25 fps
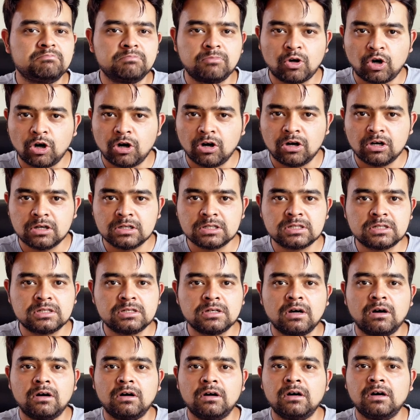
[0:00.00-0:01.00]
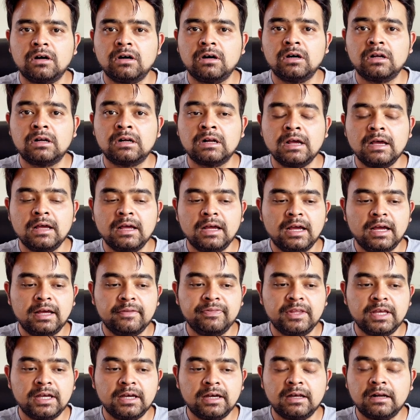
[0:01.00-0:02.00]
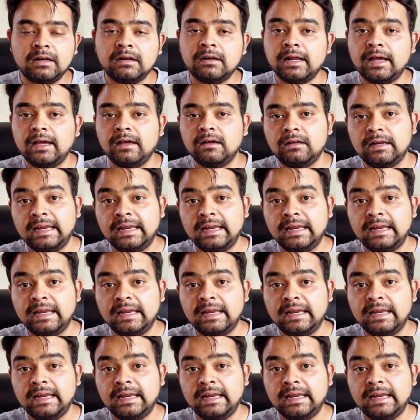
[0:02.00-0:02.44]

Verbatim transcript: cost or their uh,